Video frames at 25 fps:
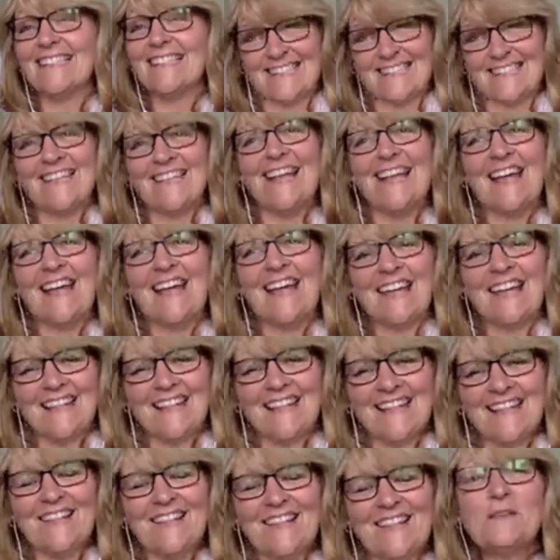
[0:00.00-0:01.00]
Yes.
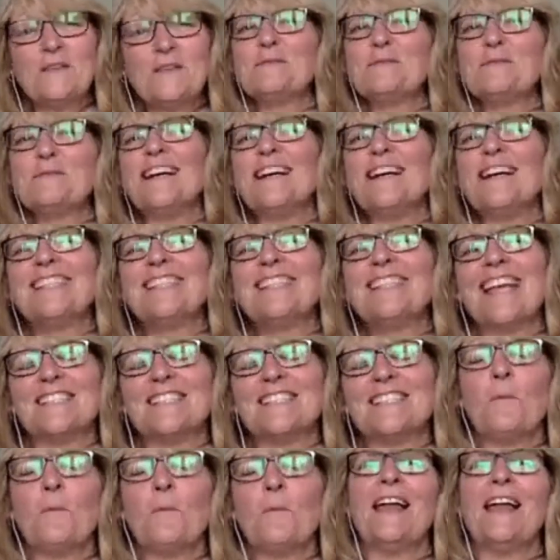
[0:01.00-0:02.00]
It
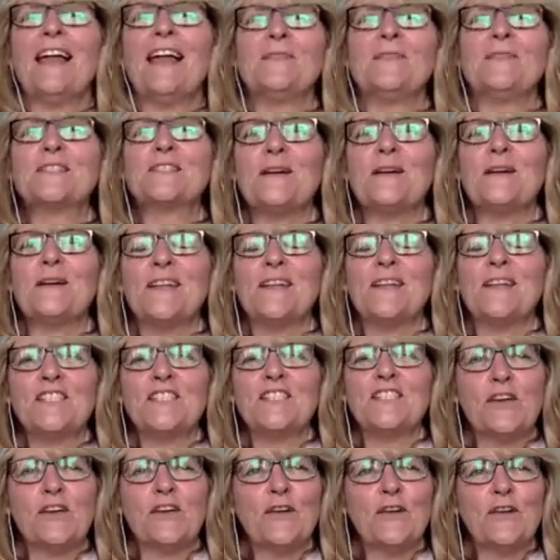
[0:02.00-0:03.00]
was amazing. Well,
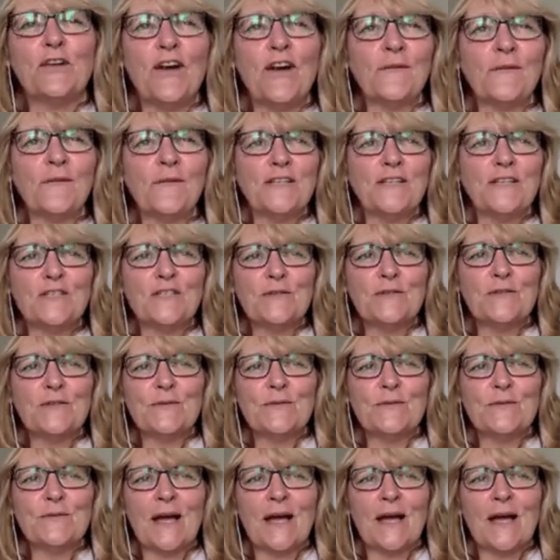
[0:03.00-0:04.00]
it was quite funny. Cheryl and
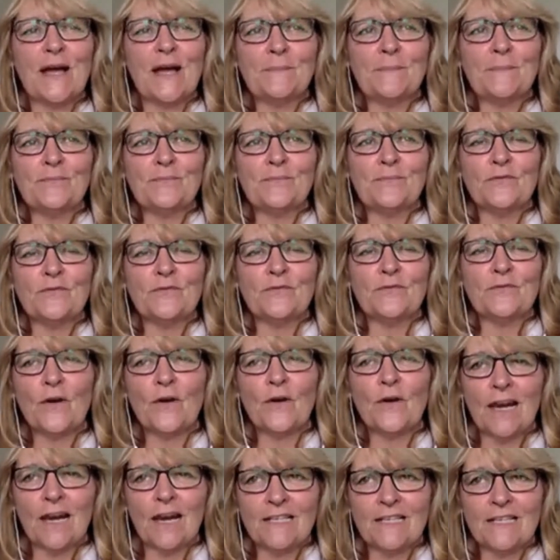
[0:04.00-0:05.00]
I went
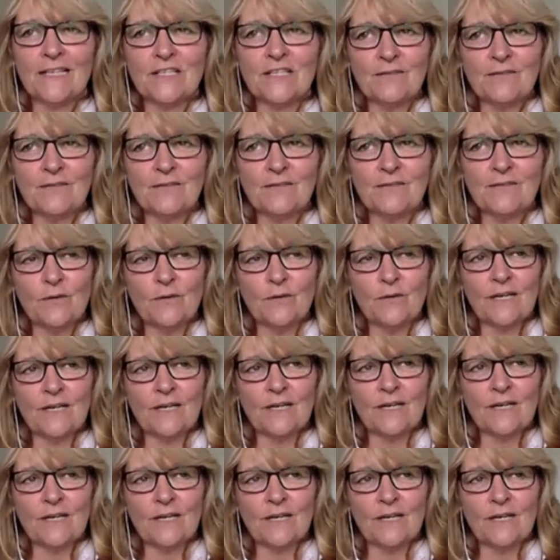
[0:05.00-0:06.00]
to Florida last year
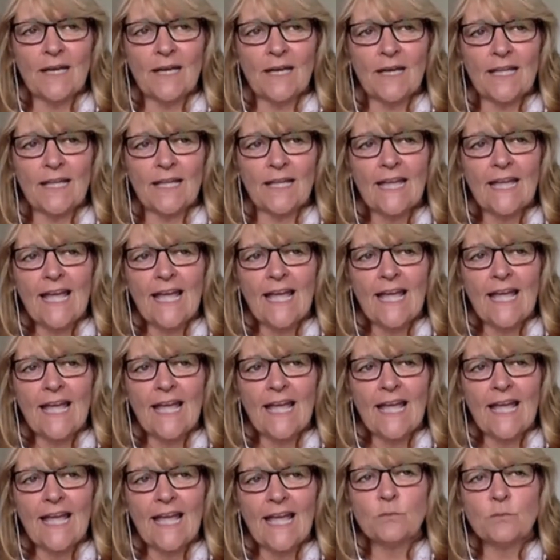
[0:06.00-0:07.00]
for RWA,
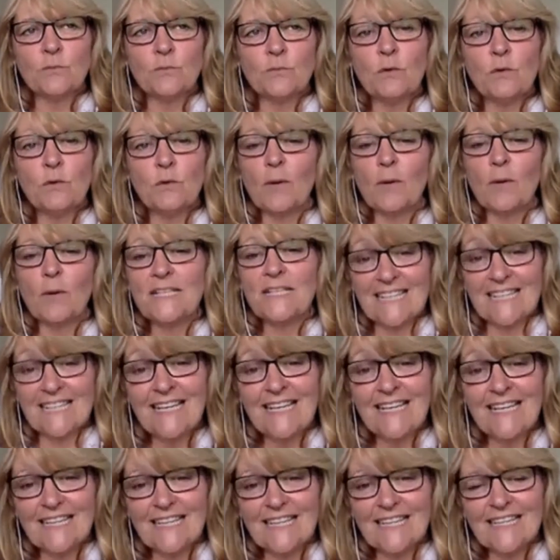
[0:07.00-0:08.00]
and we were both
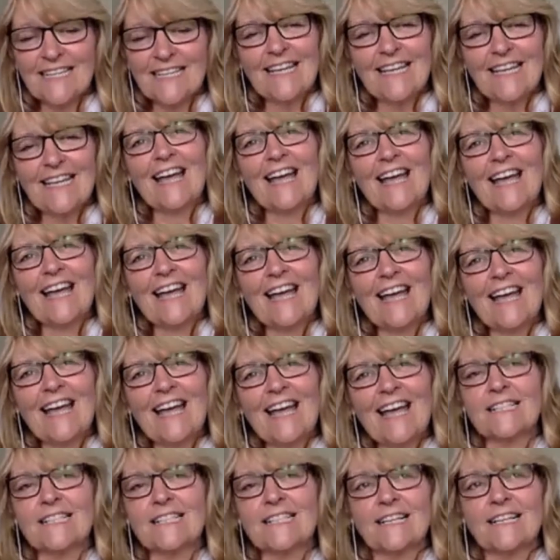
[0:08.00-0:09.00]
sick,
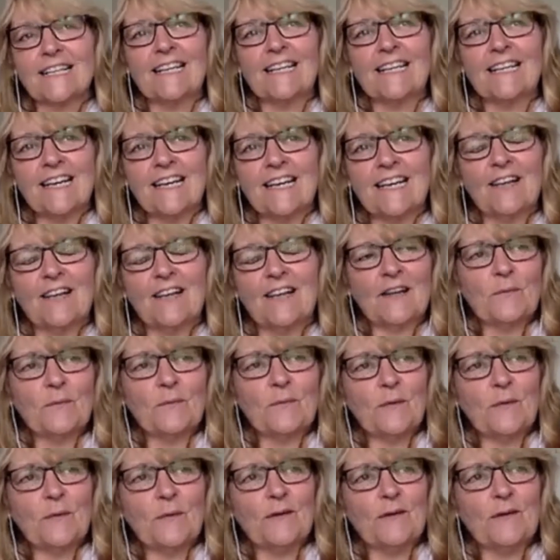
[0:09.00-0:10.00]
really sick.
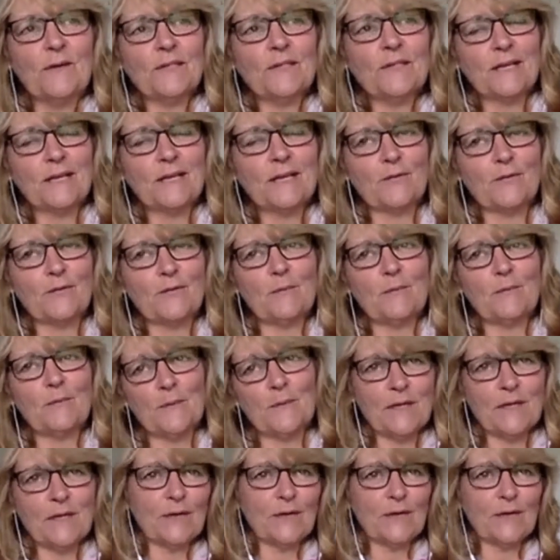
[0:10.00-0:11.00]
Like, we got sick from the
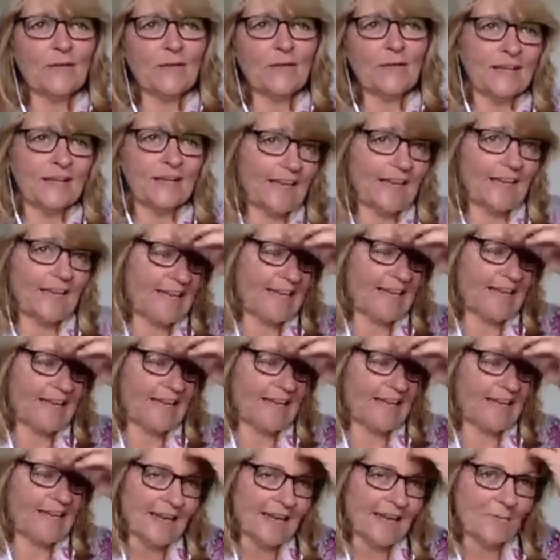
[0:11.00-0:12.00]
minute we got there,
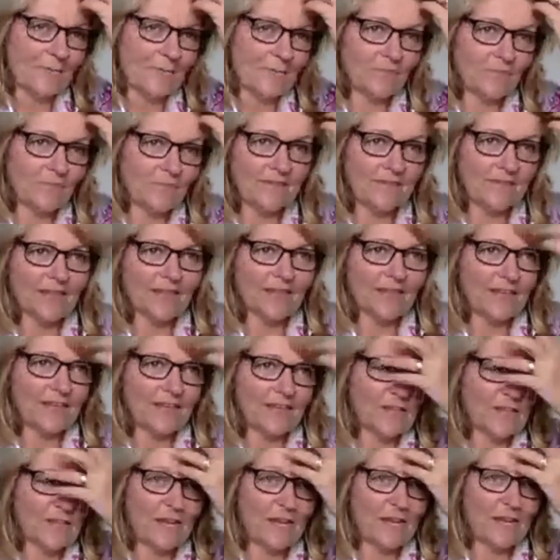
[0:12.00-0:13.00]
and
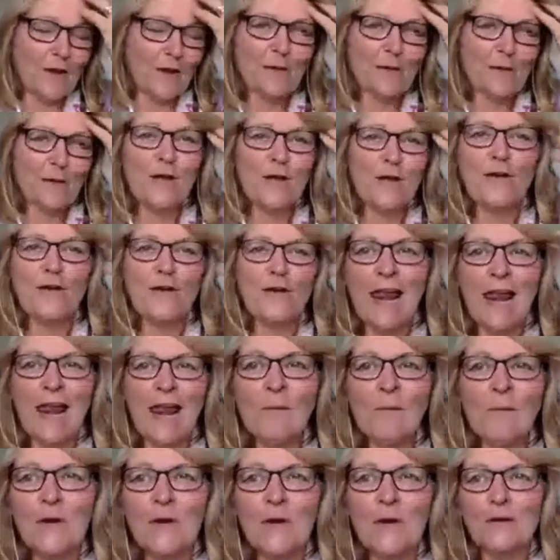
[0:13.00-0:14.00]
her
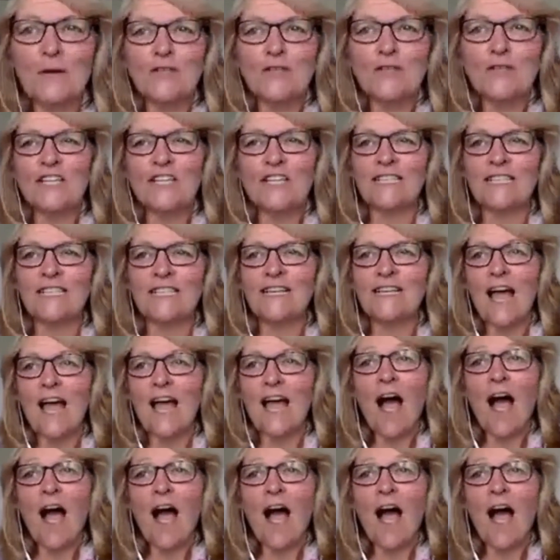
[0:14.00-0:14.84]
alarm went off, and she said,